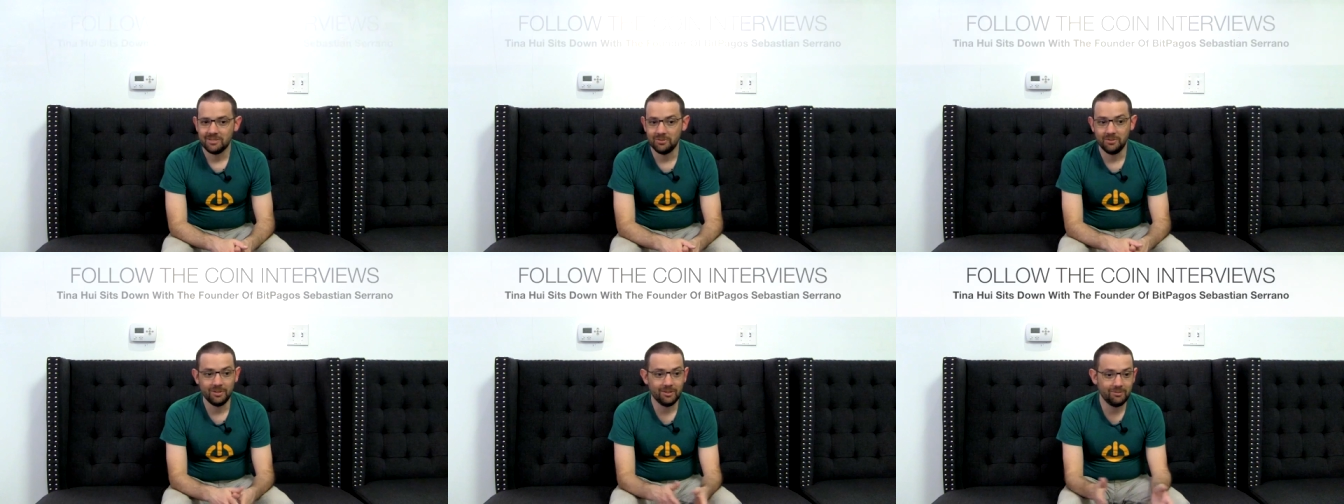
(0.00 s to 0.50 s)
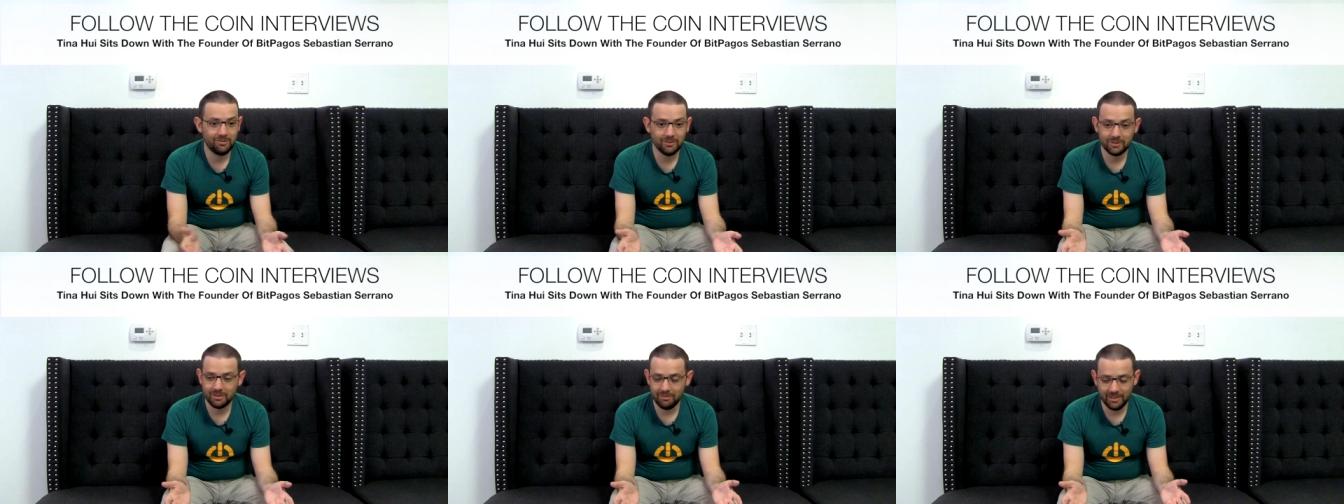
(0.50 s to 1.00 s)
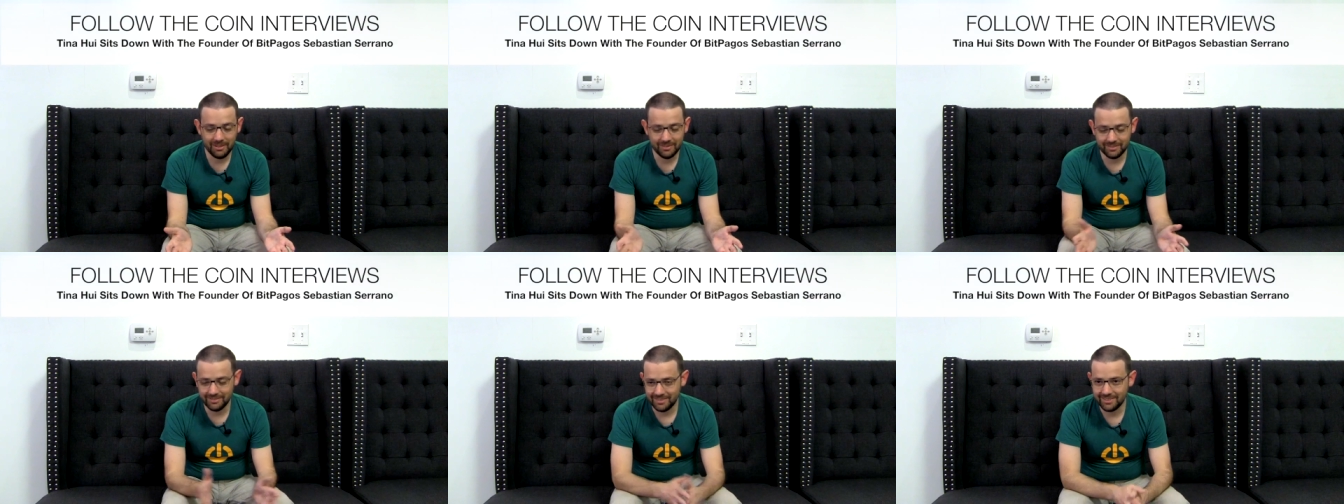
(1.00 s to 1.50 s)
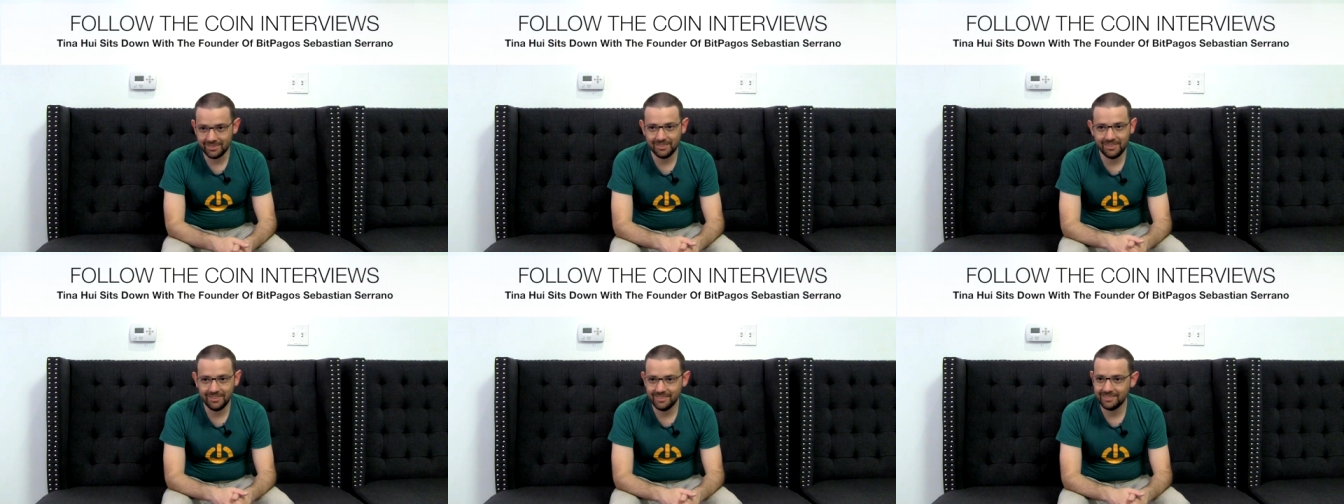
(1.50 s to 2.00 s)
So there are 40 million
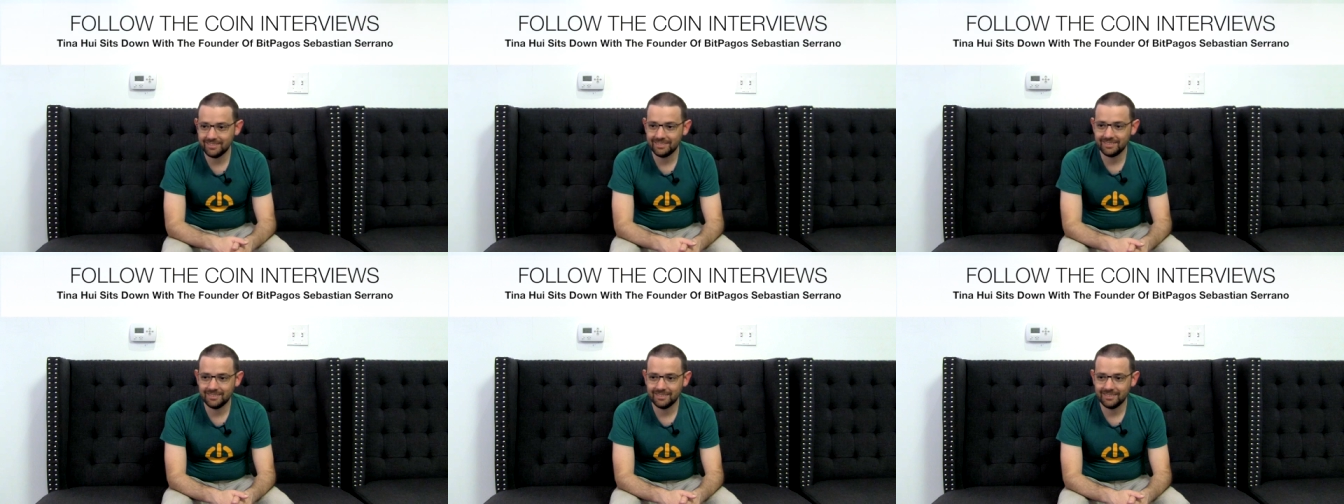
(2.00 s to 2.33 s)
Argentinians.